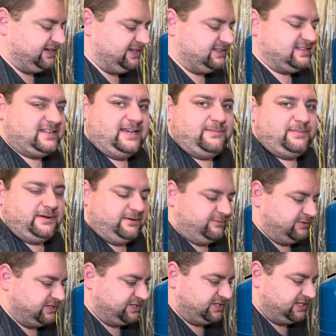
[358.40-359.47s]
next step,
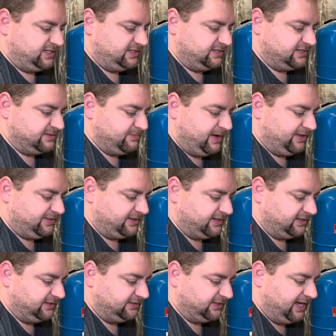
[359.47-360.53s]
which is mount
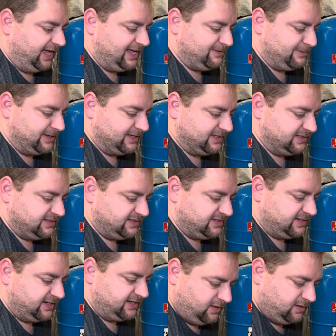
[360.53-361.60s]
the guide pins.
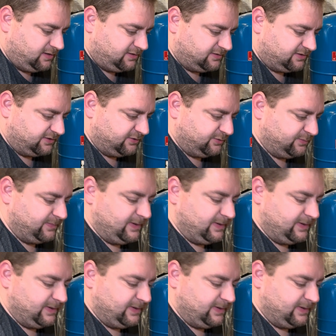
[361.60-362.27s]
So